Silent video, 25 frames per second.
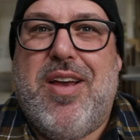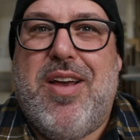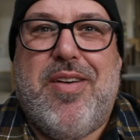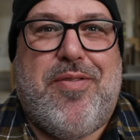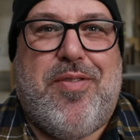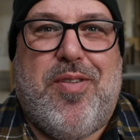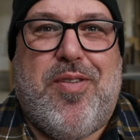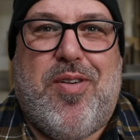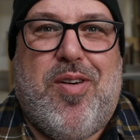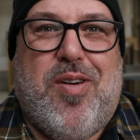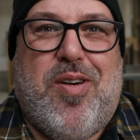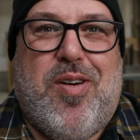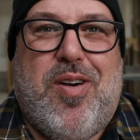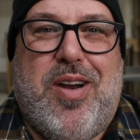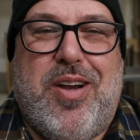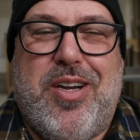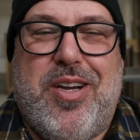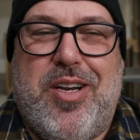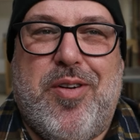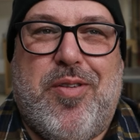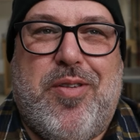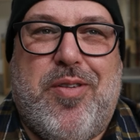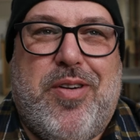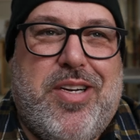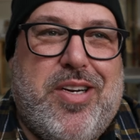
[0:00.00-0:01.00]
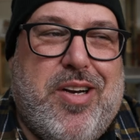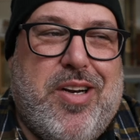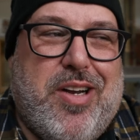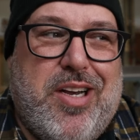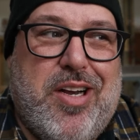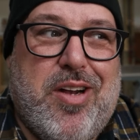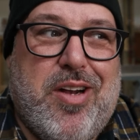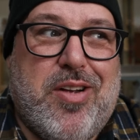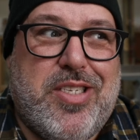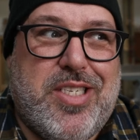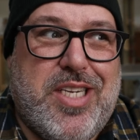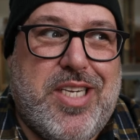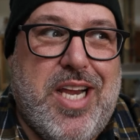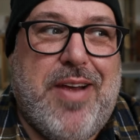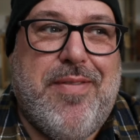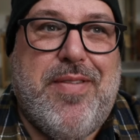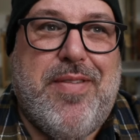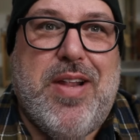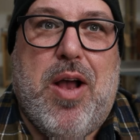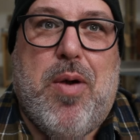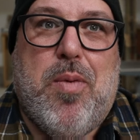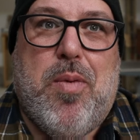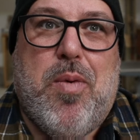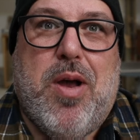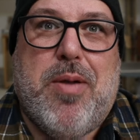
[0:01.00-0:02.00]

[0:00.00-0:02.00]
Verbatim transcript: for you're you know saving that